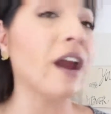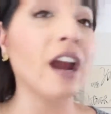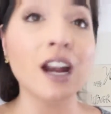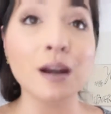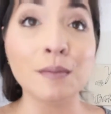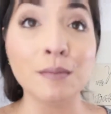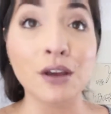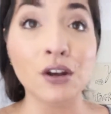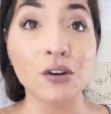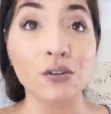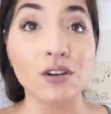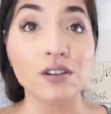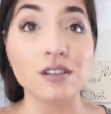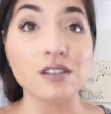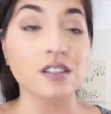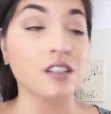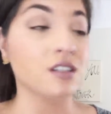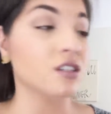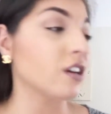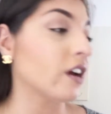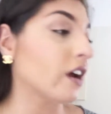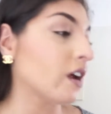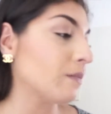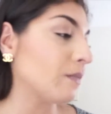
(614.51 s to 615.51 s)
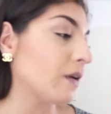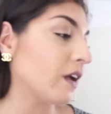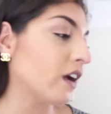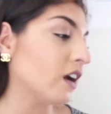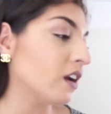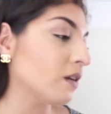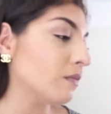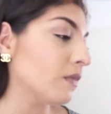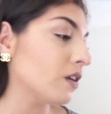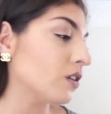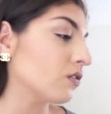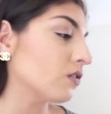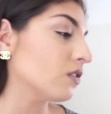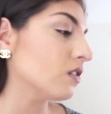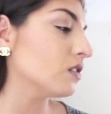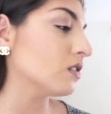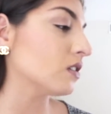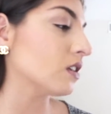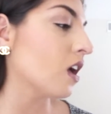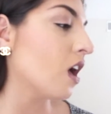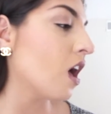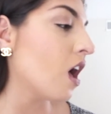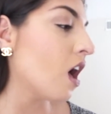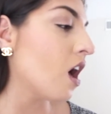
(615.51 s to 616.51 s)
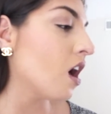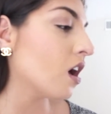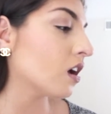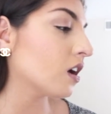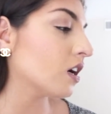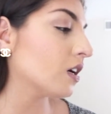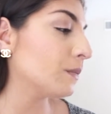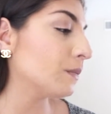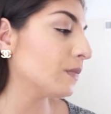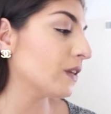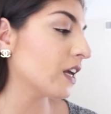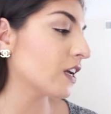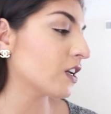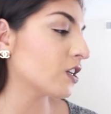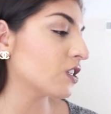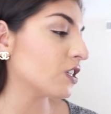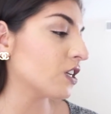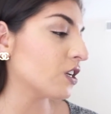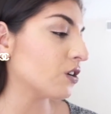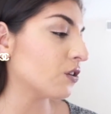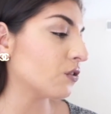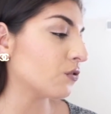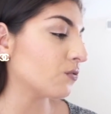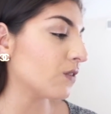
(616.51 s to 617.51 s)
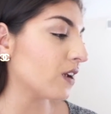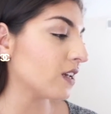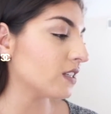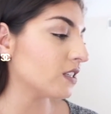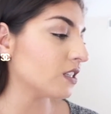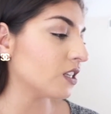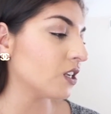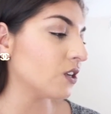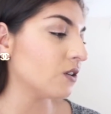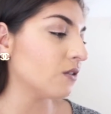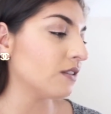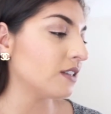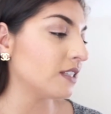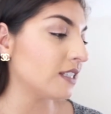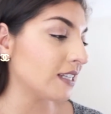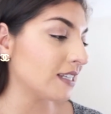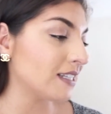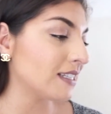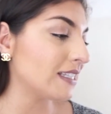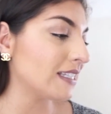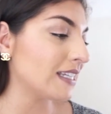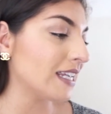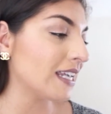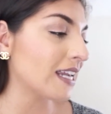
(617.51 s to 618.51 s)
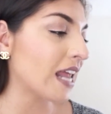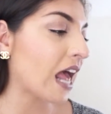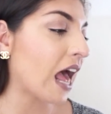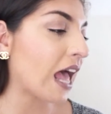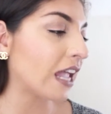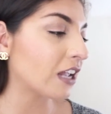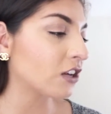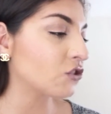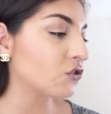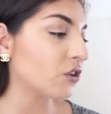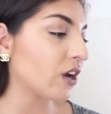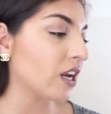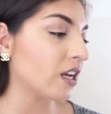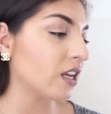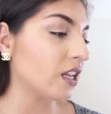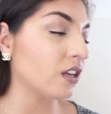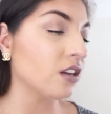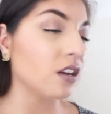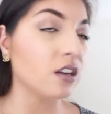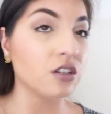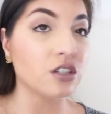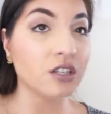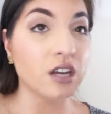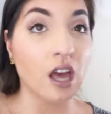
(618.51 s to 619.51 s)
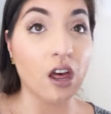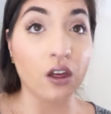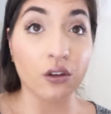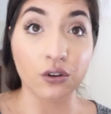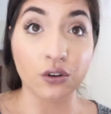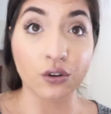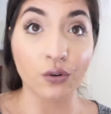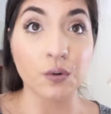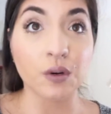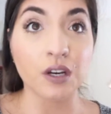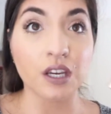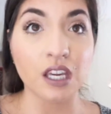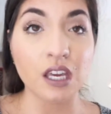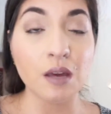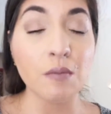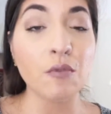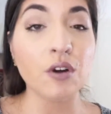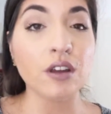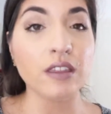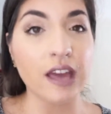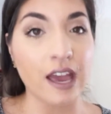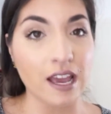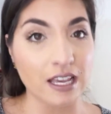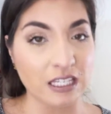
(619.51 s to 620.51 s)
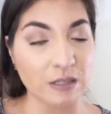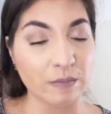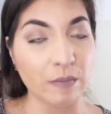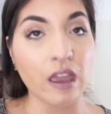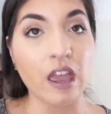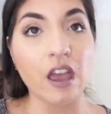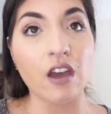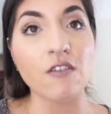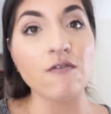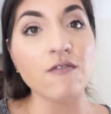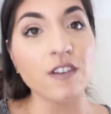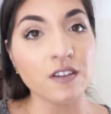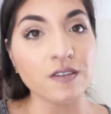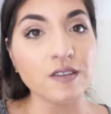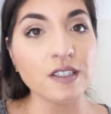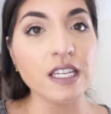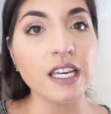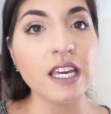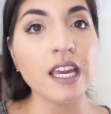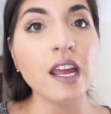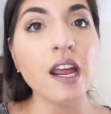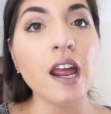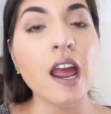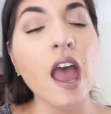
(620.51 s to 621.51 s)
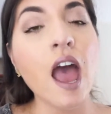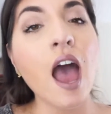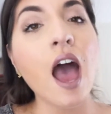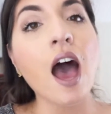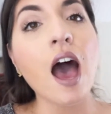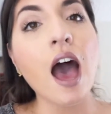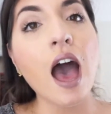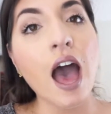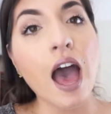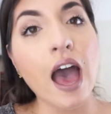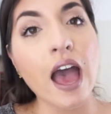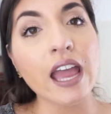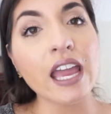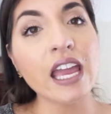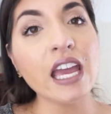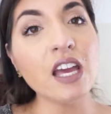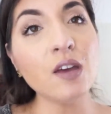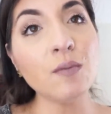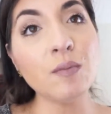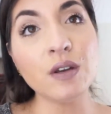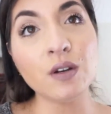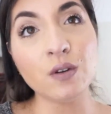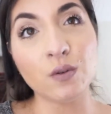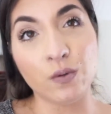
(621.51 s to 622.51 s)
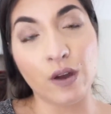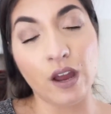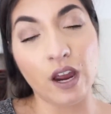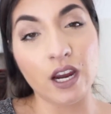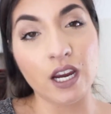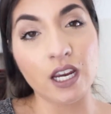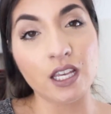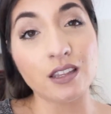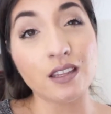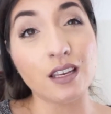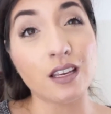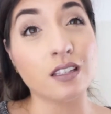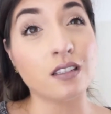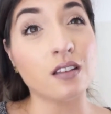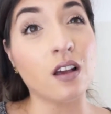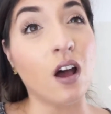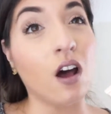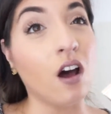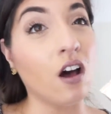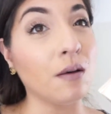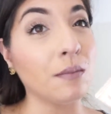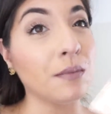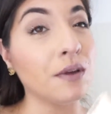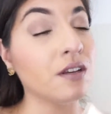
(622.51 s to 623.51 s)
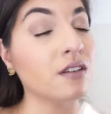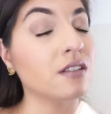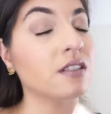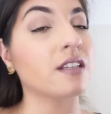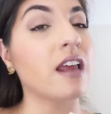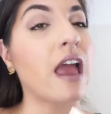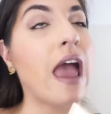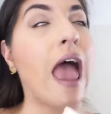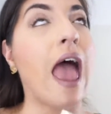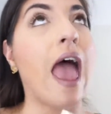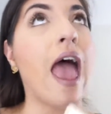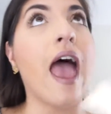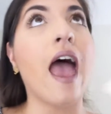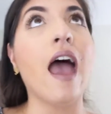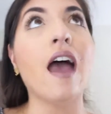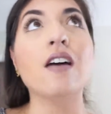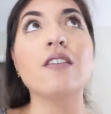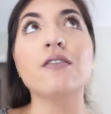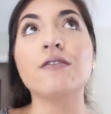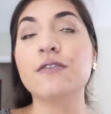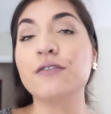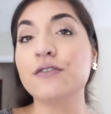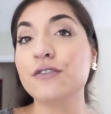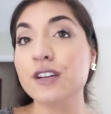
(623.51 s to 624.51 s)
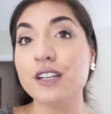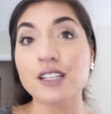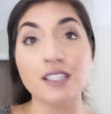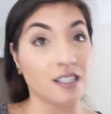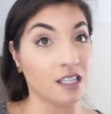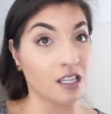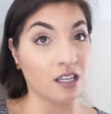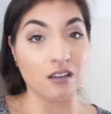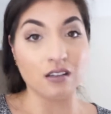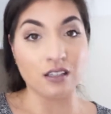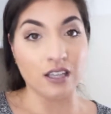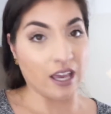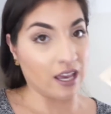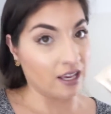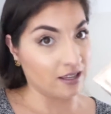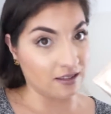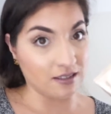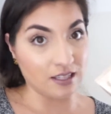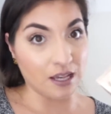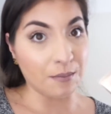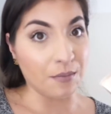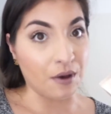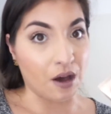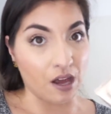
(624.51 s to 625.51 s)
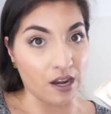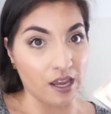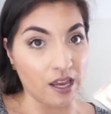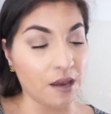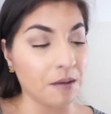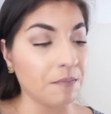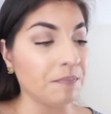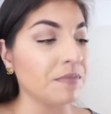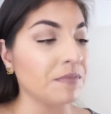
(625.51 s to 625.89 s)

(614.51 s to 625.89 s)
Minerals Complexion Rescue Tinted Hydrating Gel Cream with SPF 50. I have been wearing this almost every single day since I bought it.